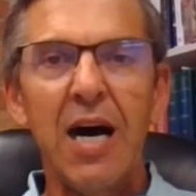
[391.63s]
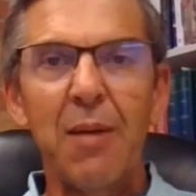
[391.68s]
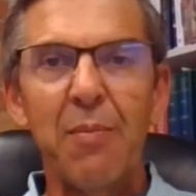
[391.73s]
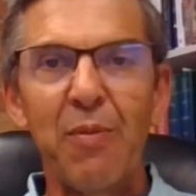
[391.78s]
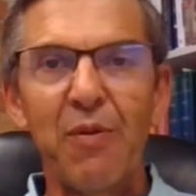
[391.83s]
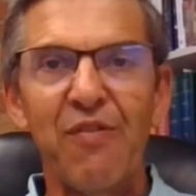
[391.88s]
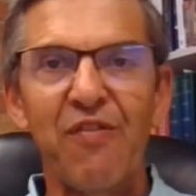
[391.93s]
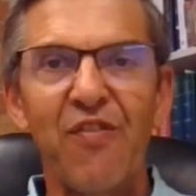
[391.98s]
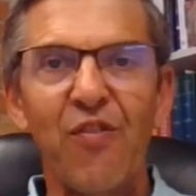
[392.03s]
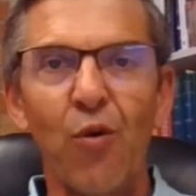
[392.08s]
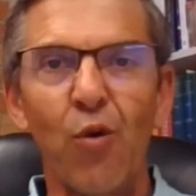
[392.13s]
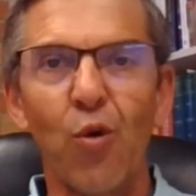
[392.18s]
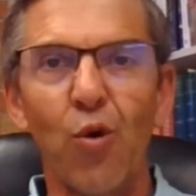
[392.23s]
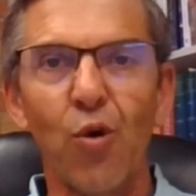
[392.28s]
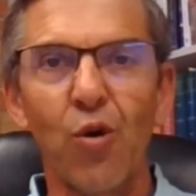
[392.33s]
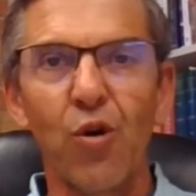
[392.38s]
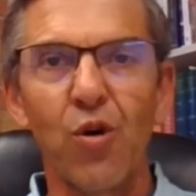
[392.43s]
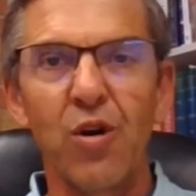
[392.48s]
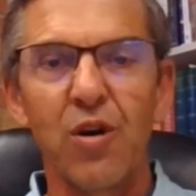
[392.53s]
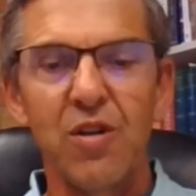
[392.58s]

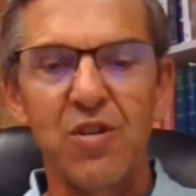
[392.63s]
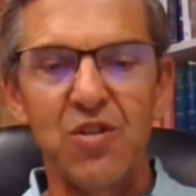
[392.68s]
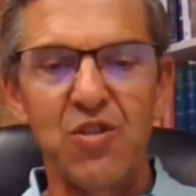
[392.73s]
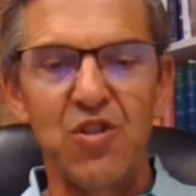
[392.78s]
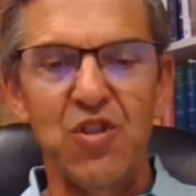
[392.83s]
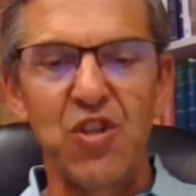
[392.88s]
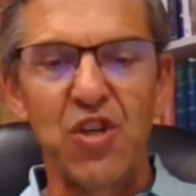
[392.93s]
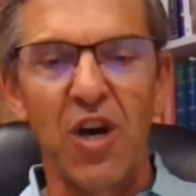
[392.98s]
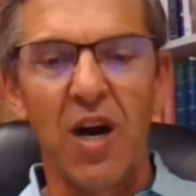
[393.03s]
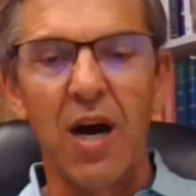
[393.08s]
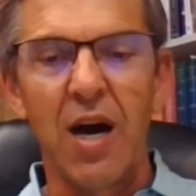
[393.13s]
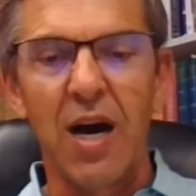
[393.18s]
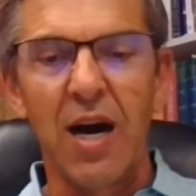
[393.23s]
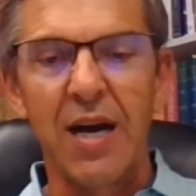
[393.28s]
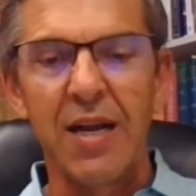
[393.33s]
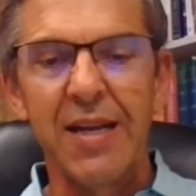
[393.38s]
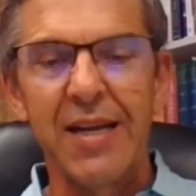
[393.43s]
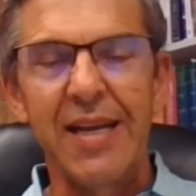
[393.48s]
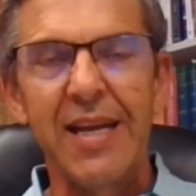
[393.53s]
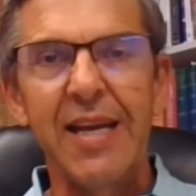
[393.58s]
before
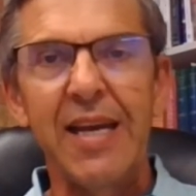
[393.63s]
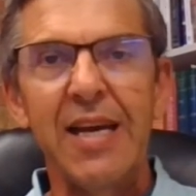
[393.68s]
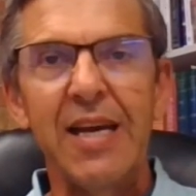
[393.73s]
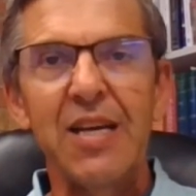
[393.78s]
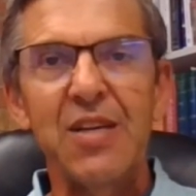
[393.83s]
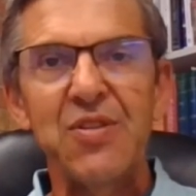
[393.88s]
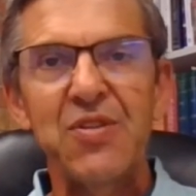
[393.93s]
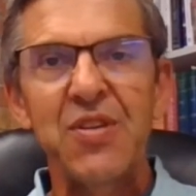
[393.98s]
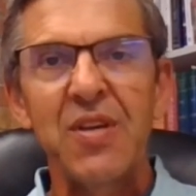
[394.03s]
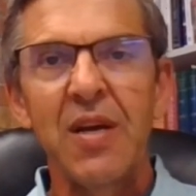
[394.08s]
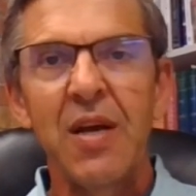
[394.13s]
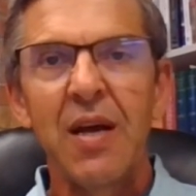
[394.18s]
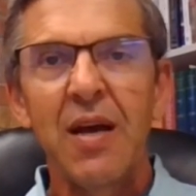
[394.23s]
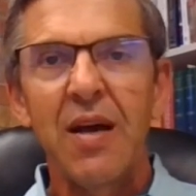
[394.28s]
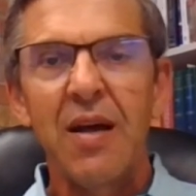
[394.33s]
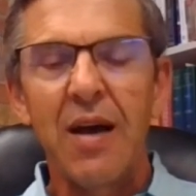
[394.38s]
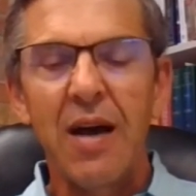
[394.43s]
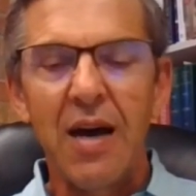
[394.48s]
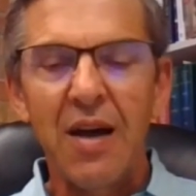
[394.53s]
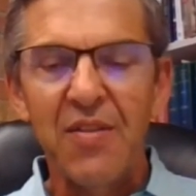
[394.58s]
John is
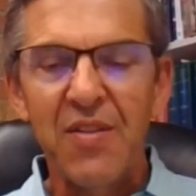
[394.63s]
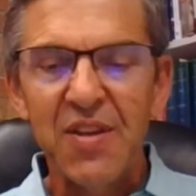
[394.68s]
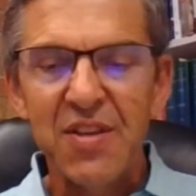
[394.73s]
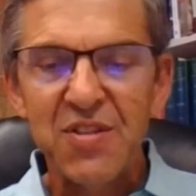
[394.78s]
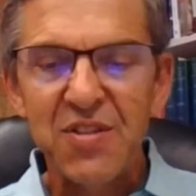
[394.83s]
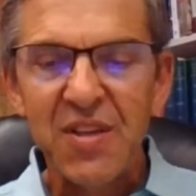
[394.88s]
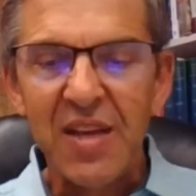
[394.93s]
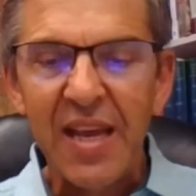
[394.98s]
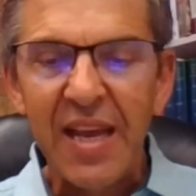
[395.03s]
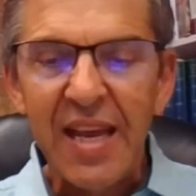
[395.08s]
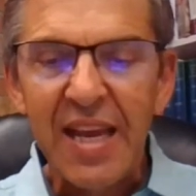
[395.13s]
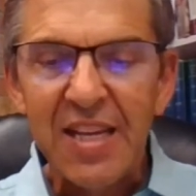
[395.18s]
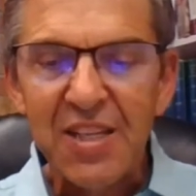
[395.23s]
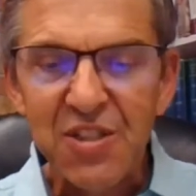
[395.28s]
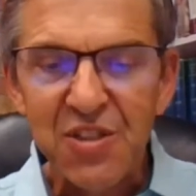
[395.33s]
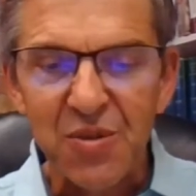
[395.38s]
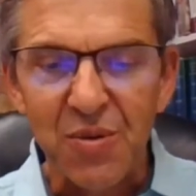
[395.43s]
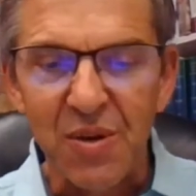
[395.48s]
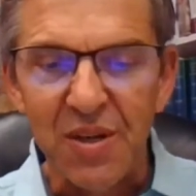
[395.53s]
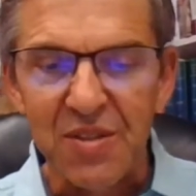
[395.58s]
this
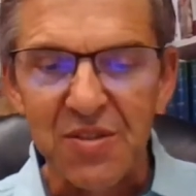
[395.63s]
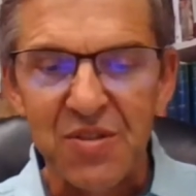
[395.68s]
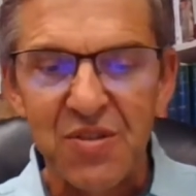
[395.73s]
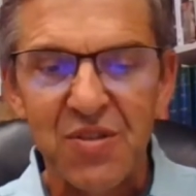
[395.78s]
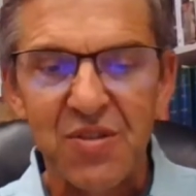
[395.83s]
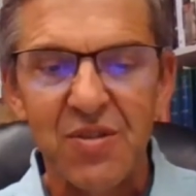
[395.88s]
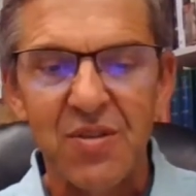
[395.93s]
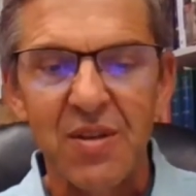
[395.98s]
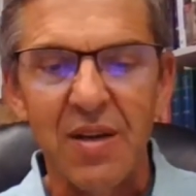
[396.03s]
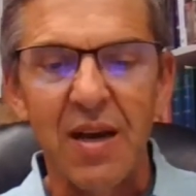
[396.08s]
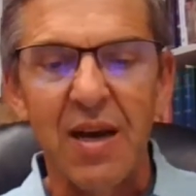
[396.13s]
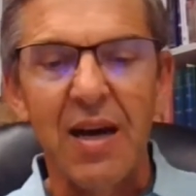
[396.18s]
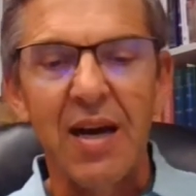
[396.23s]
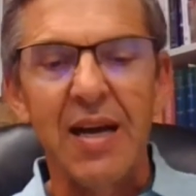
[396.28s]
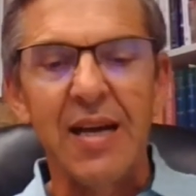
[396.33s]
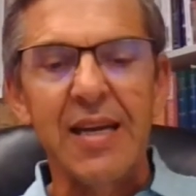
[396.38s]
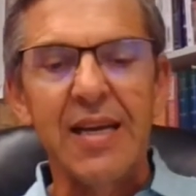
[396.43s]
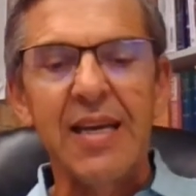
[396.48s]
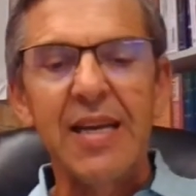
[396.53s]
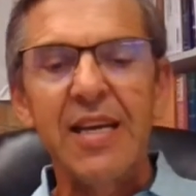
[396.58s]
entrance
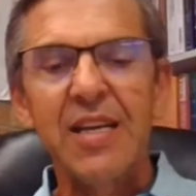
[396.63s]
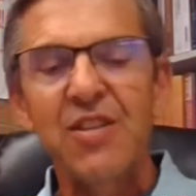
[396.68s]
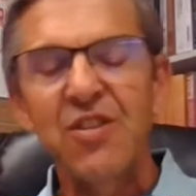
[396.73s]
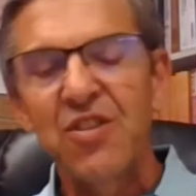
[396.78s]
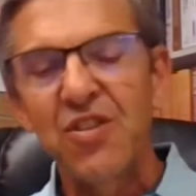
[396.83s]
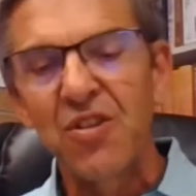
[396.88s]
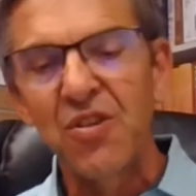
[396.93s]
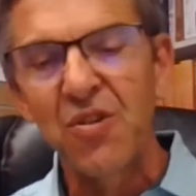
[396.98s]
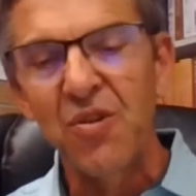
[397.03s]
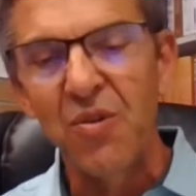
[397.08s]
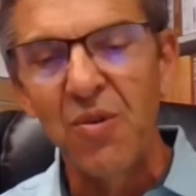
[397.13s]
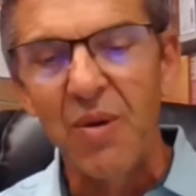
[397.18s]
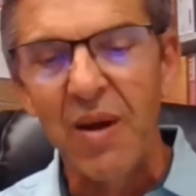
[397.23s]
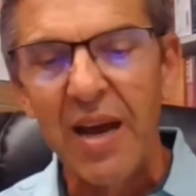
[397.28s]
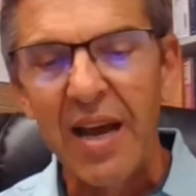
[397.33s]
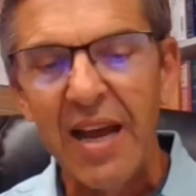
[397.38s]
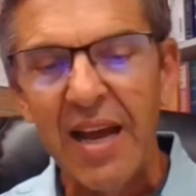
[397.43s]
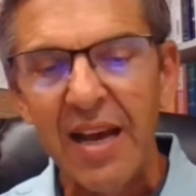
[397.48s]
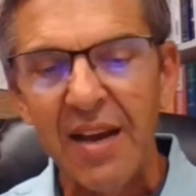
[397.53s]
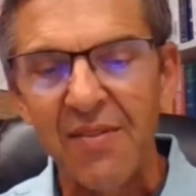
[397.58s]
into
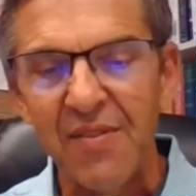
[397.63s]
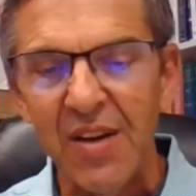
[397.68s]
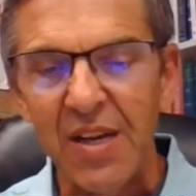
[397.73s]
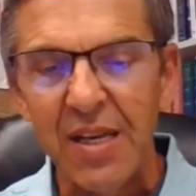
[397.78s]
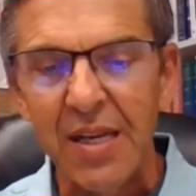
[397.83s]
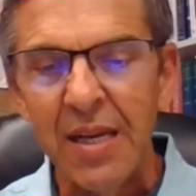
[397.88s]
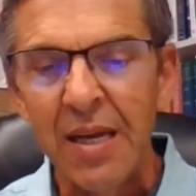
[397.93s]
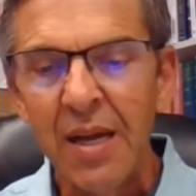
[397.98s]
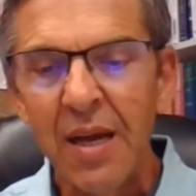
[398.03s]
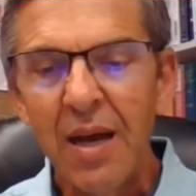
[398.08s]
heaven.